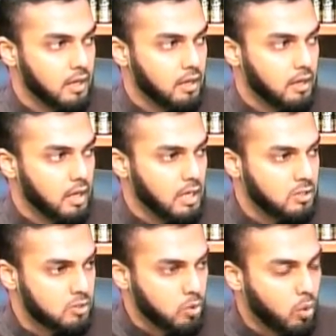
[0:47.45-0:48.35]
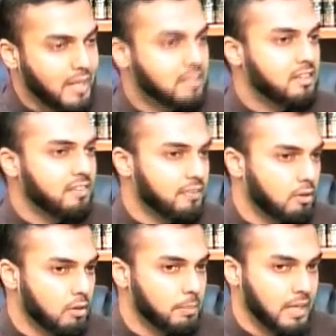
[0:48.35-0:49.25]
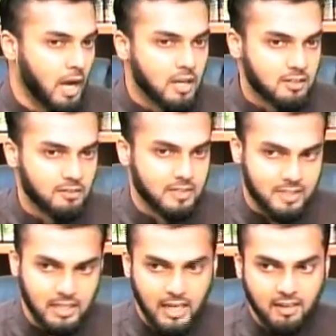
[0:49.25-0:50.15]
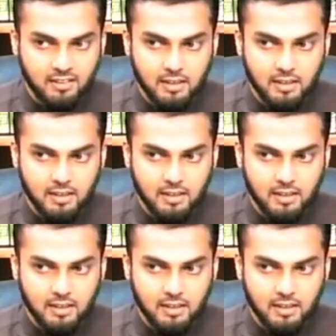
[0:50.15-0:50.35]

is quite difficult because of its length.